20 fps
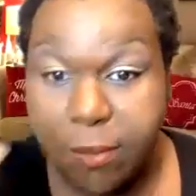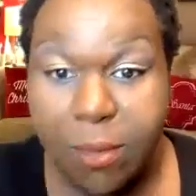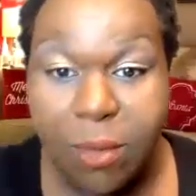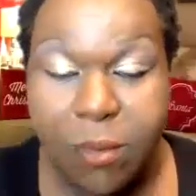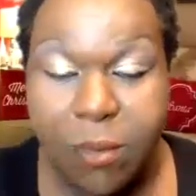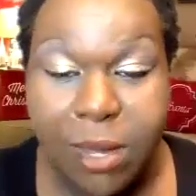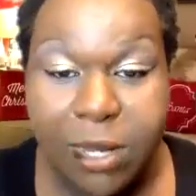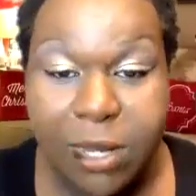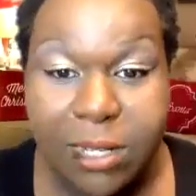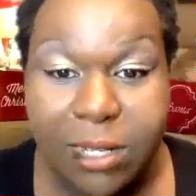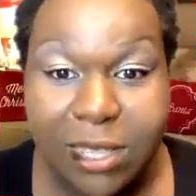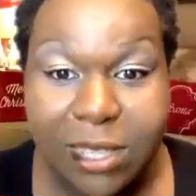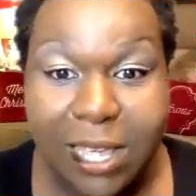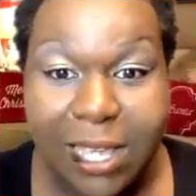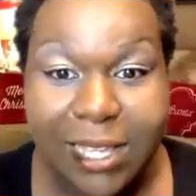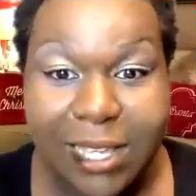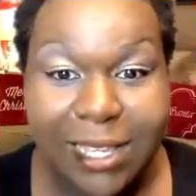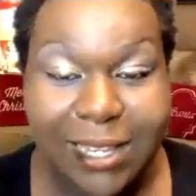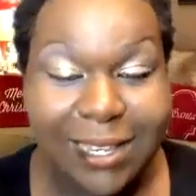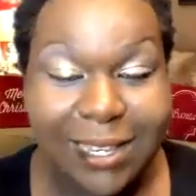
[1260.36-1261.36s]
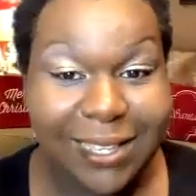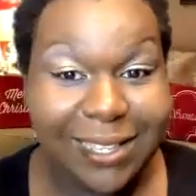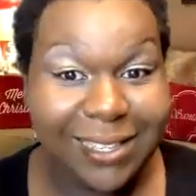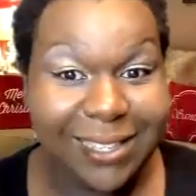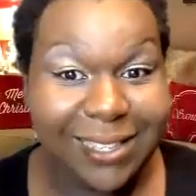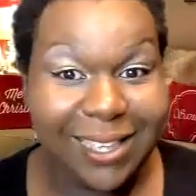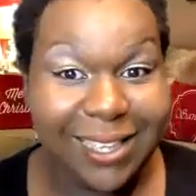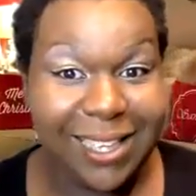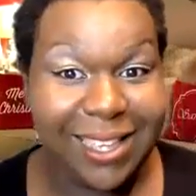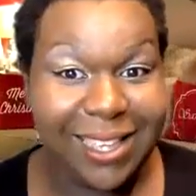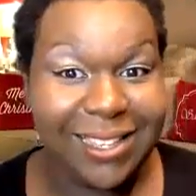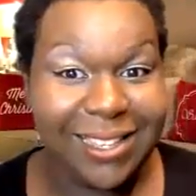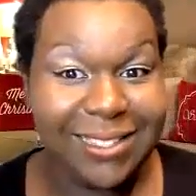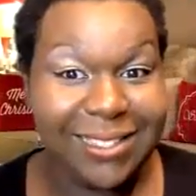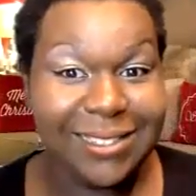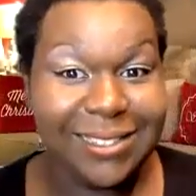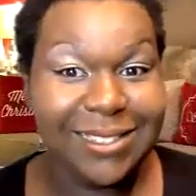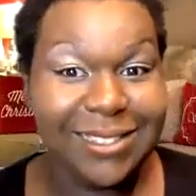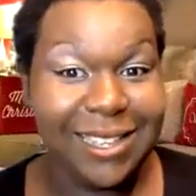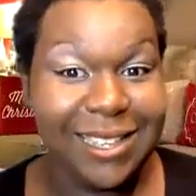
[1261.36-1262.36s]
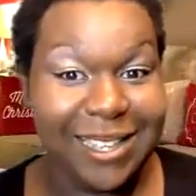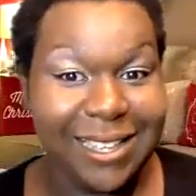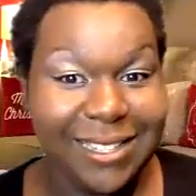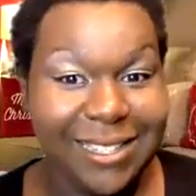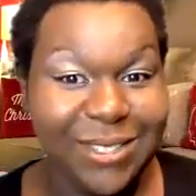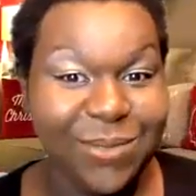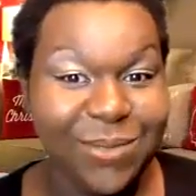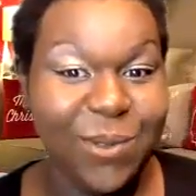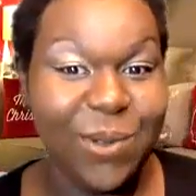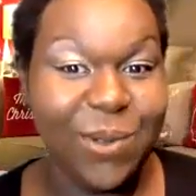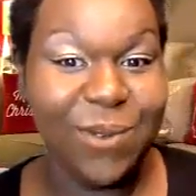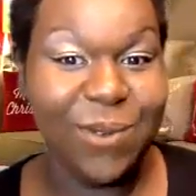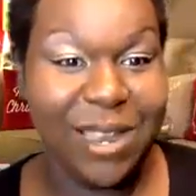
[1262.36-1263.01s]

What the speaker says: All right. Did that get it? Yes. Yes. We're